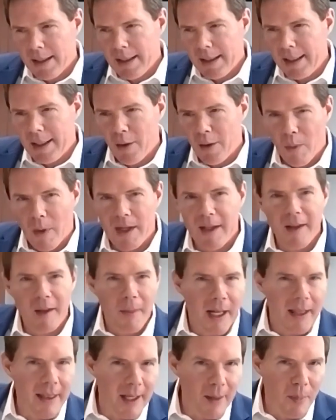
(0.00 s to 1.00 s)
One of them,
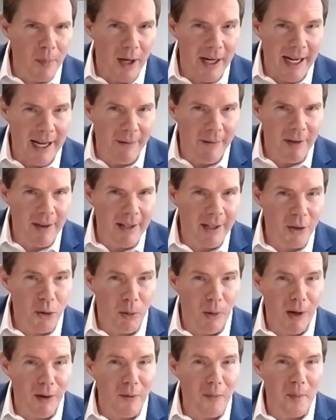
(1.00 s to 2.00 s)
I think, bought everything
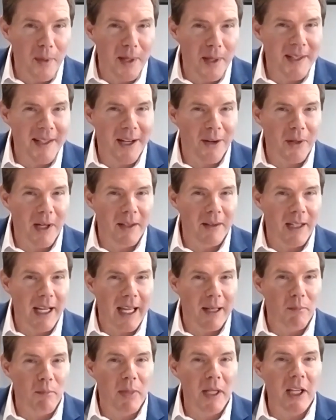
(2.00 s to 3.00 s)
12 months out
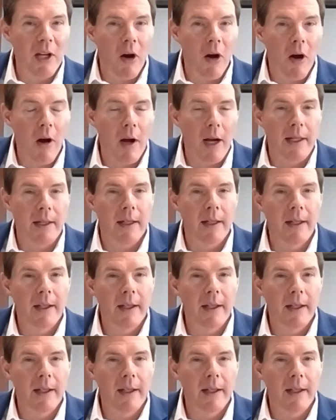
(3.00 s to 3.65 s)
and beyond.